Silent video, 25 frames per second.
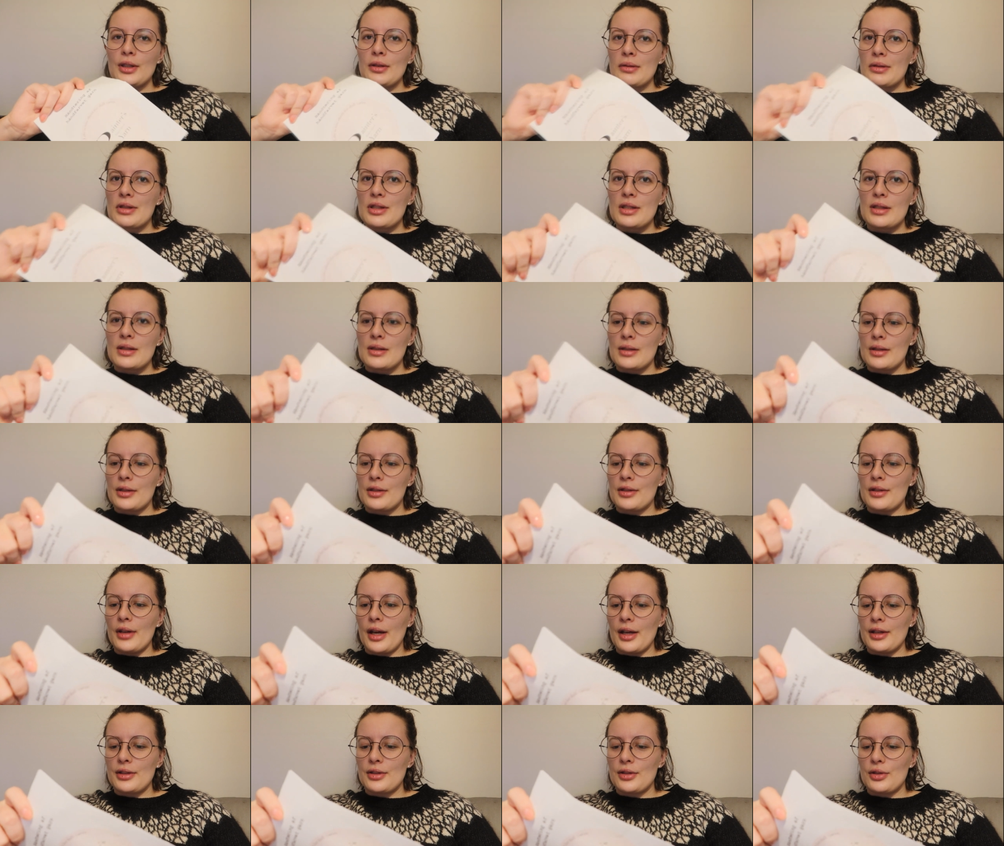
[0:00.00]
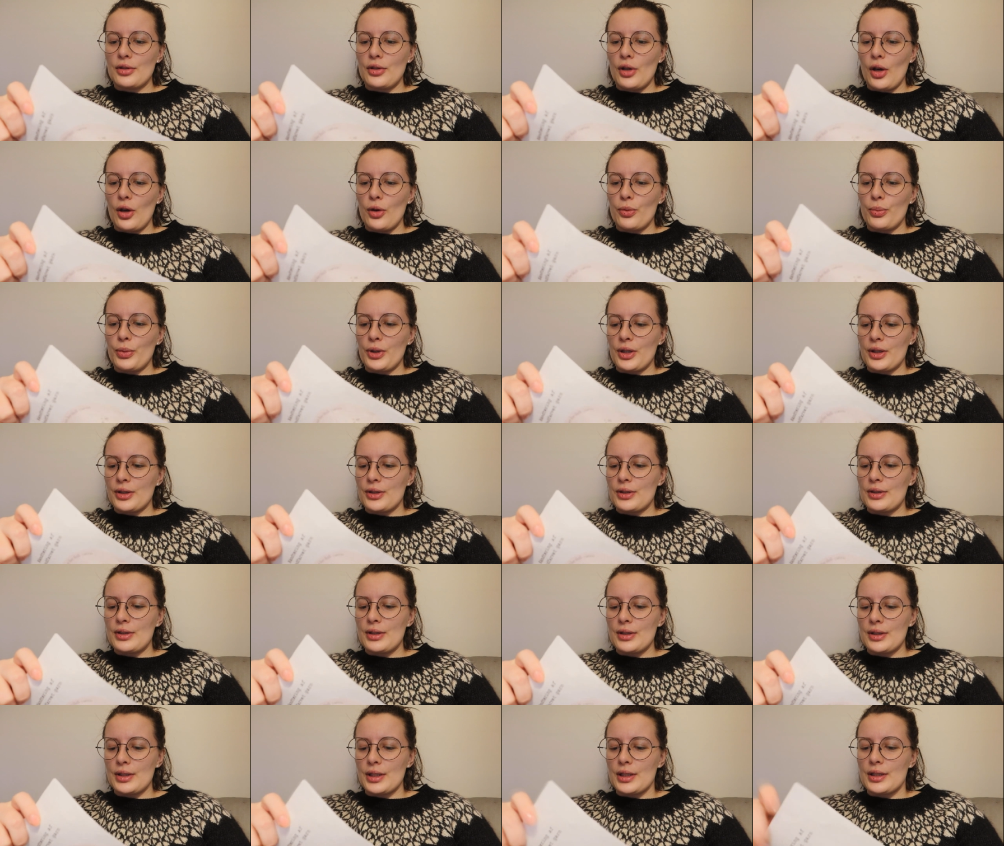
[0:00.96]
it's it's it's nice to know,
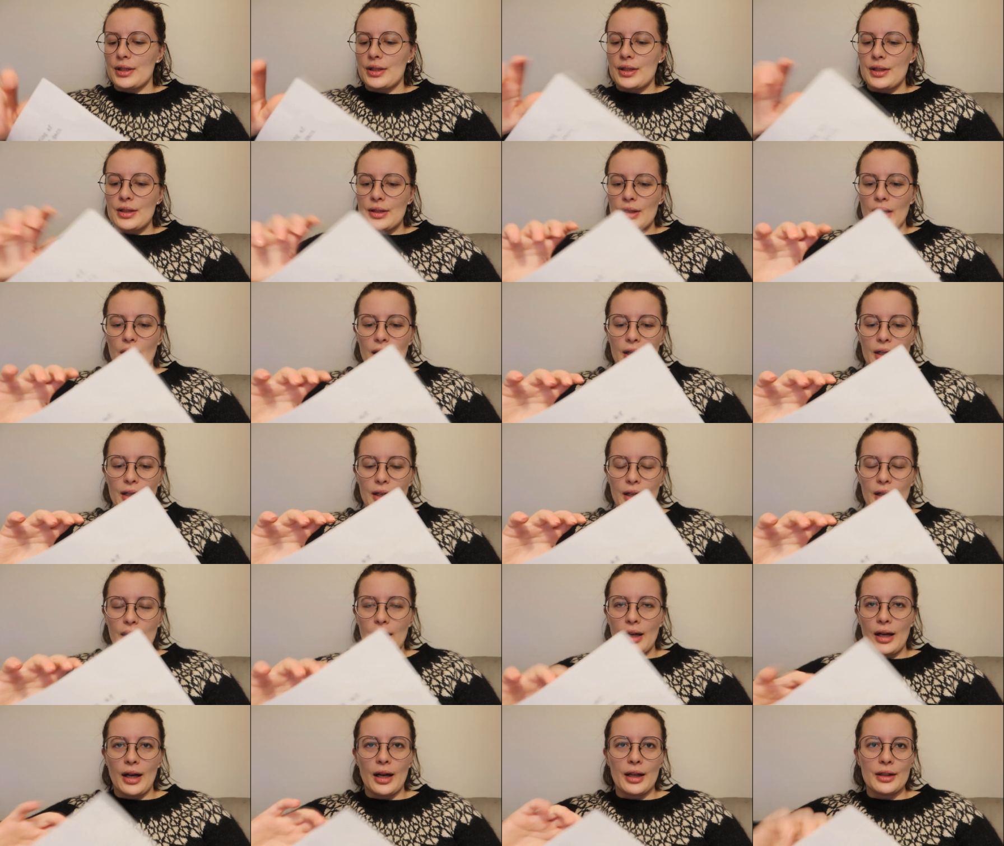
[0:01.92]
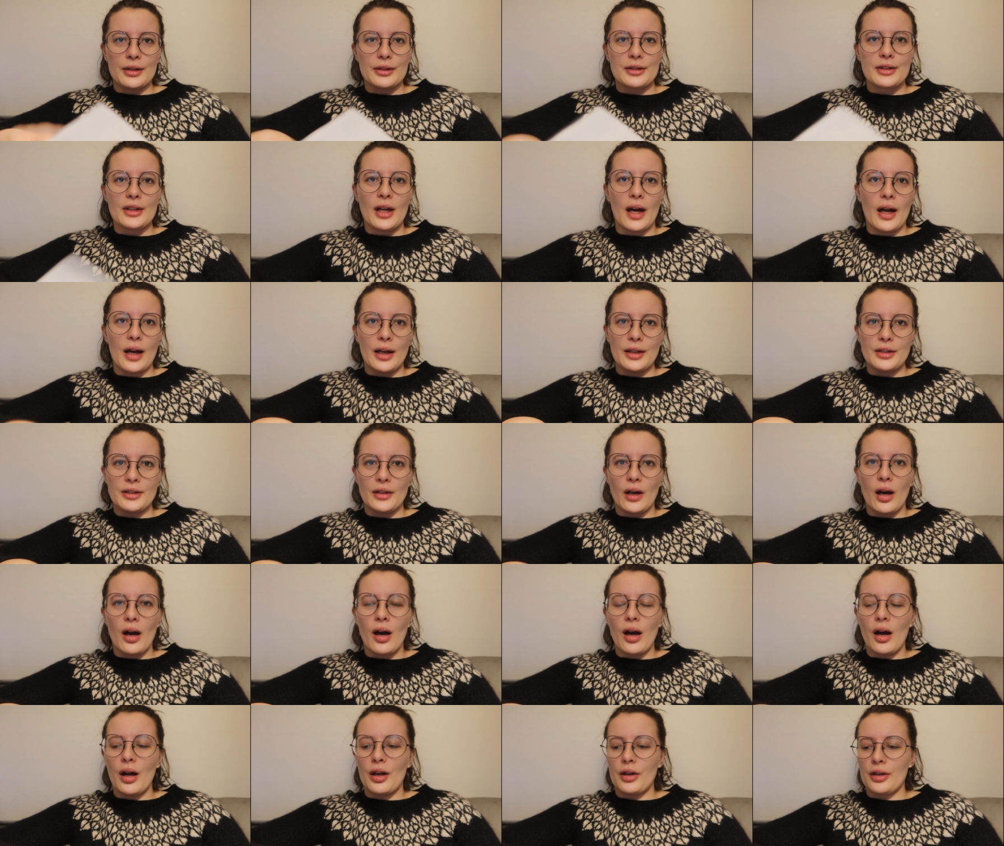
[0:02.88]
because this is like hand
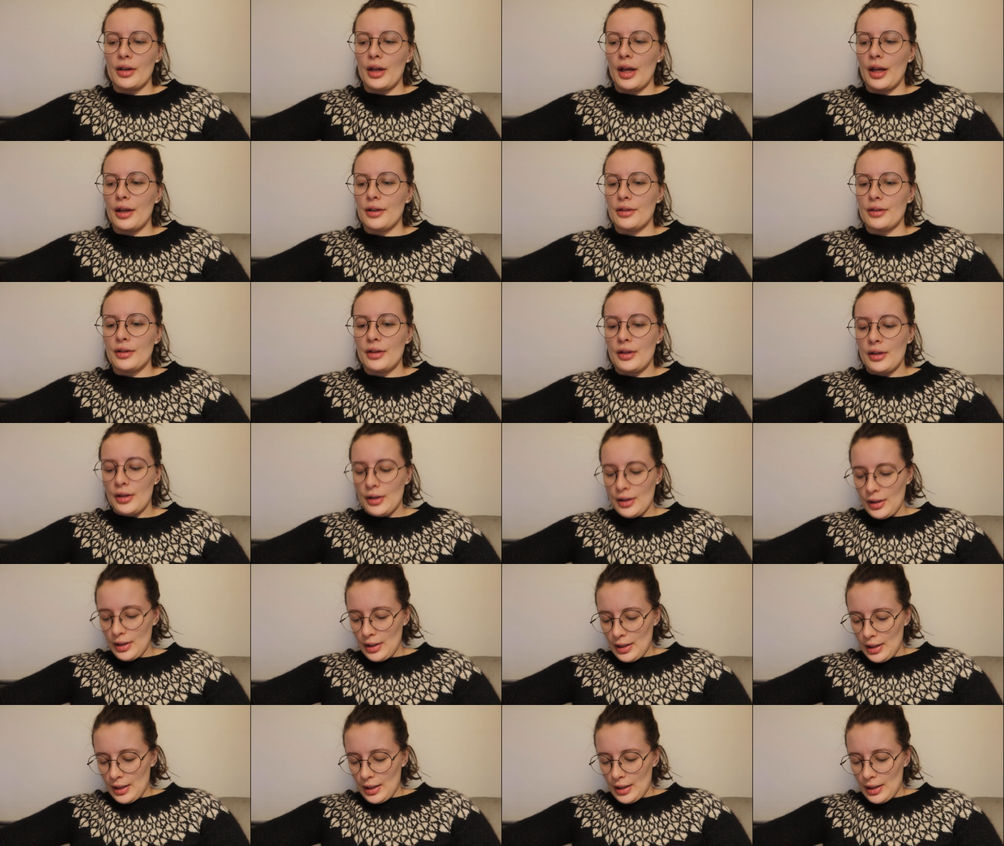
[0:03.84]
dyed yarn, and